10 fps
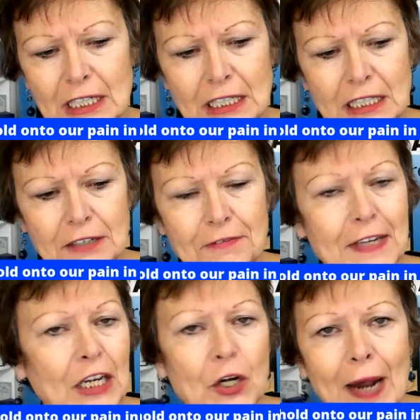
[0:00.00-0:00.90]
to
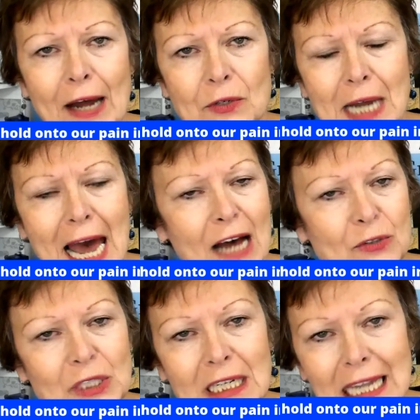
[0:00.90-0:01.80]
figure out how
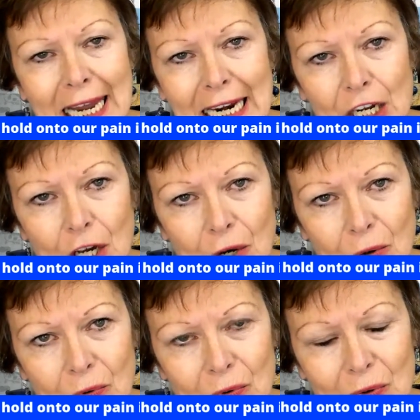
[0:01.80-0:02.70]
to let it go.